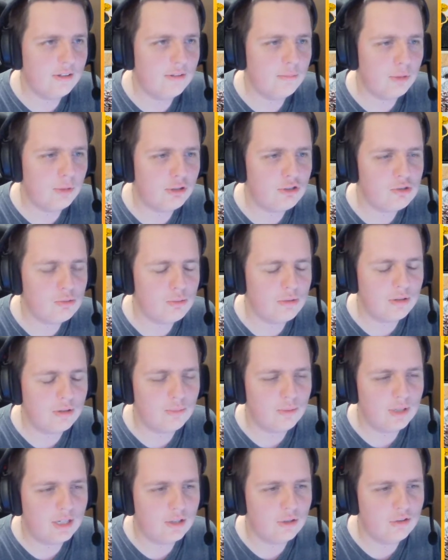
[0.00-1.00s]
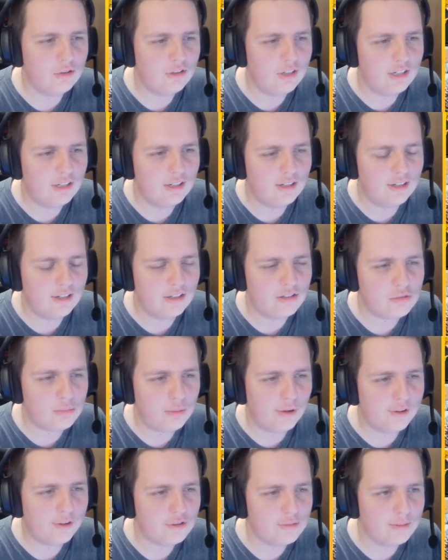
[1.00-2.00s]
because we can all
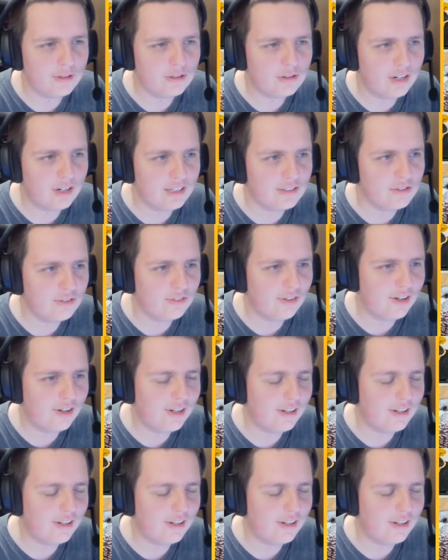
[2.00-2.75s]
aspire to be great, alright?